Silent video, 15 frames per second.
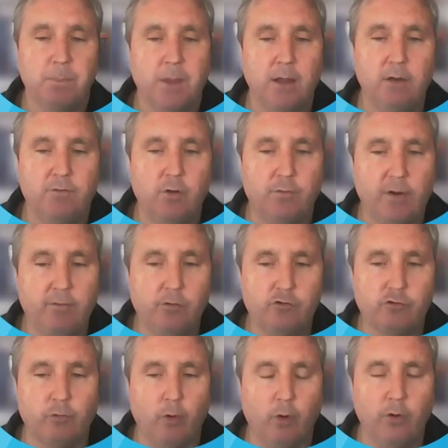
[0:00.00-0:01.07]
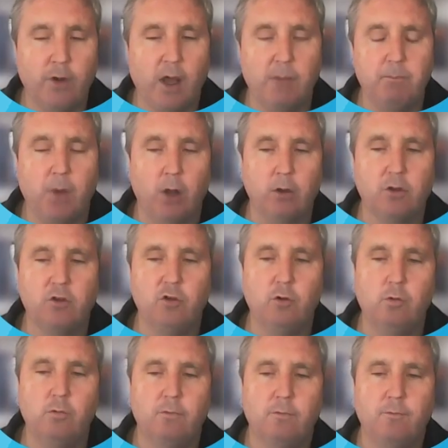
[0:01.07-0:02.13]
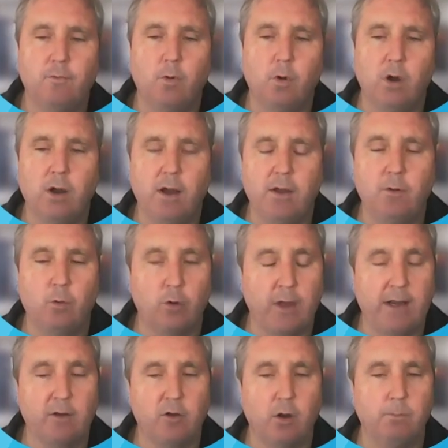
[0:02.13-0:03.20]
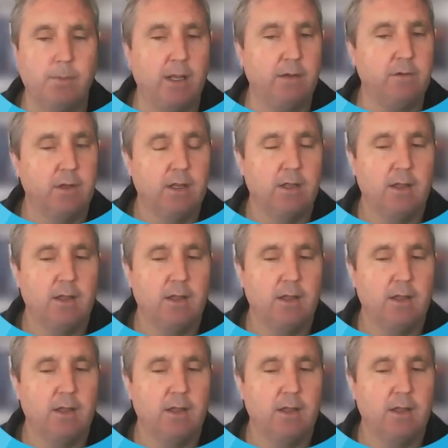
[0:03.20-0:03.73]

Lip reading: And if you've ever drawn a molecule for an organic compound